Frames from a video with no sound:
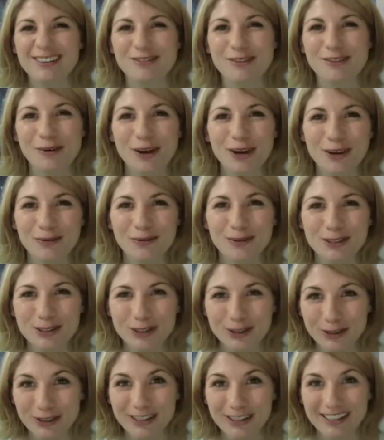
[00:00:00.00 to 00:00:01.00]
for working with
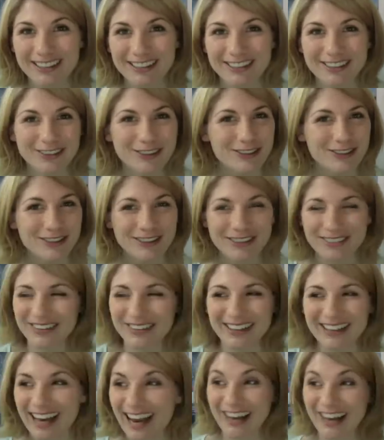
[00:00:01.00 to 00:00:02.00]
Joe
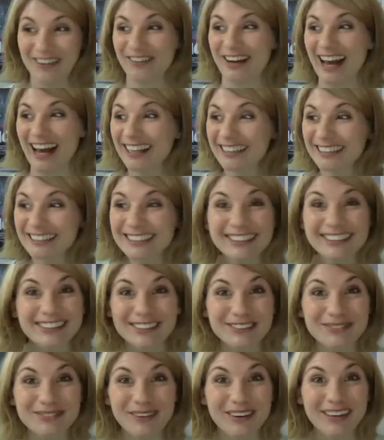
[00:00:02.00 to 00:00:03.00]
than anyone else. So
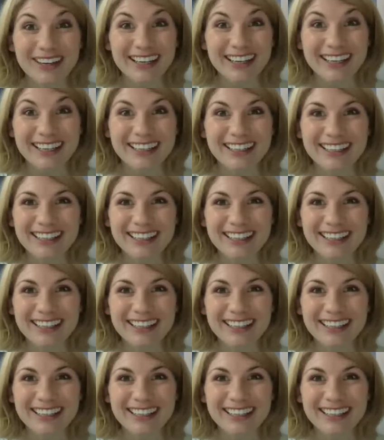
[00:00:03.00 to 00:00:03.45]
it's brilliant.